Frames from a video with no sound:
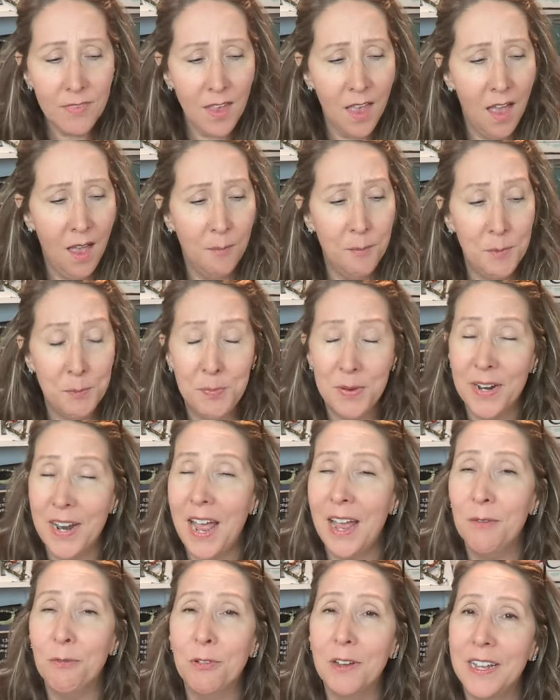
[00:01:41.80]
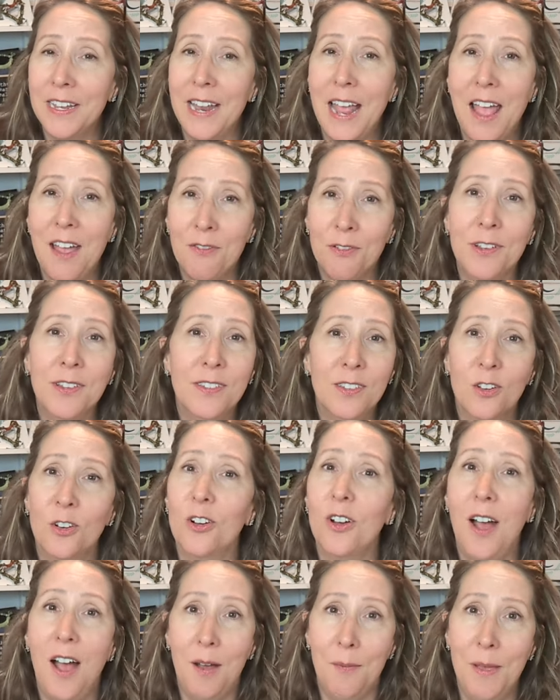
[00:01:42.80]
um, but I read every single
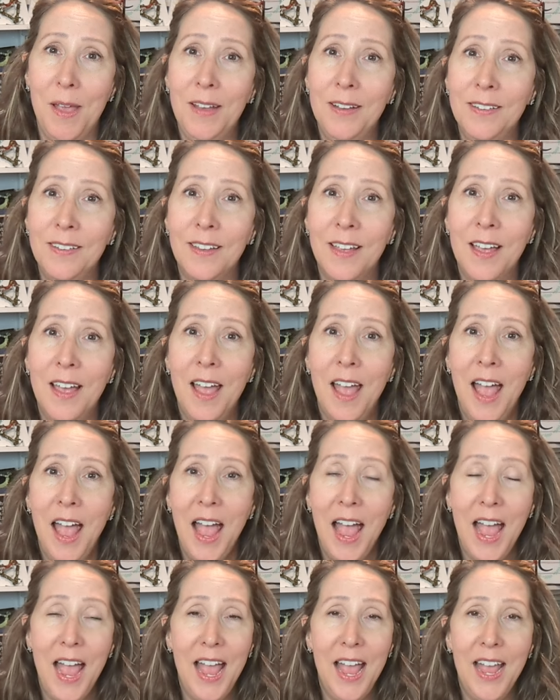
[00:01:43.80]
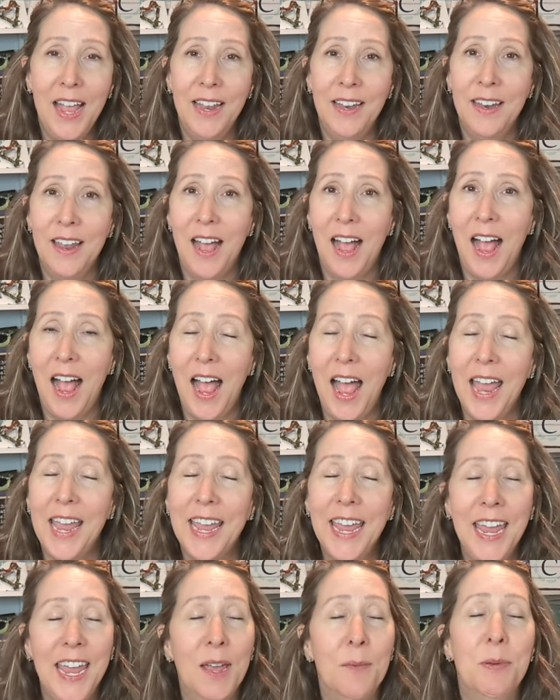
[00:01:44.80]
comment, and I
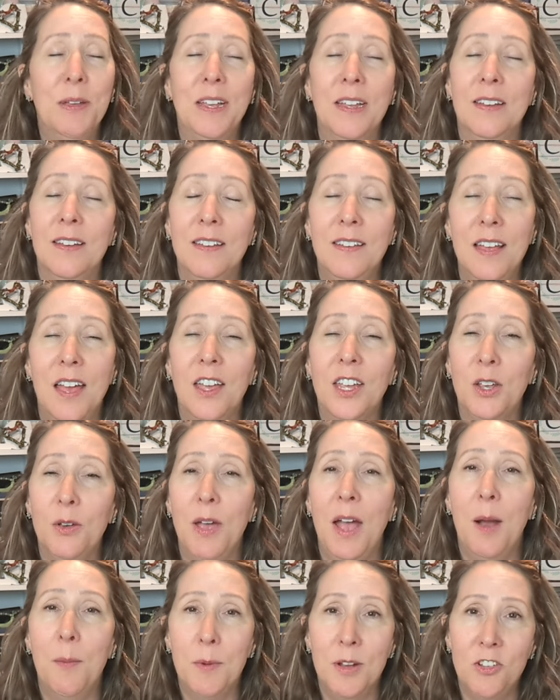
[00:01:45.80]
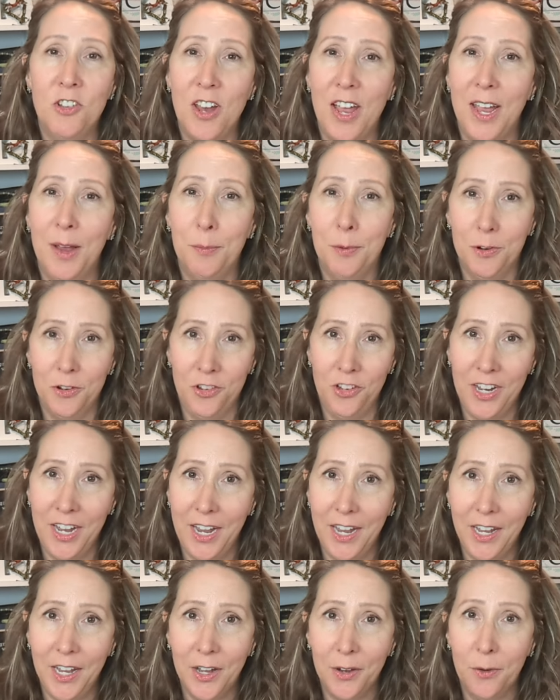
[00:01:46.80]
can't begin to tell you how much I
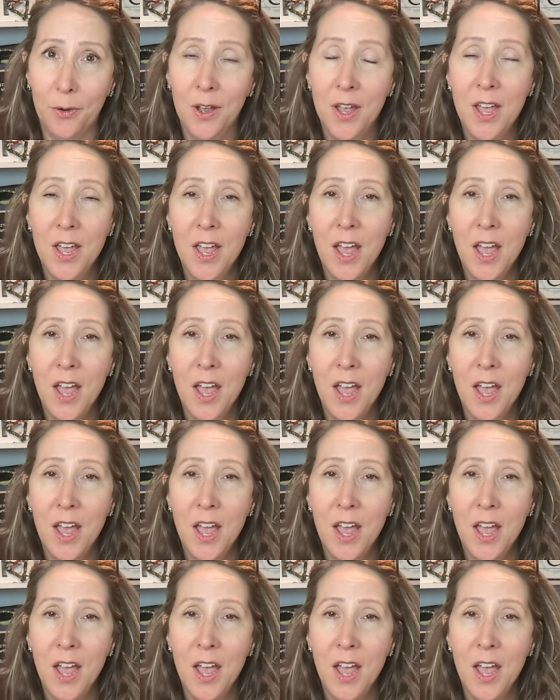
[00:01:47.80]
appreciate you.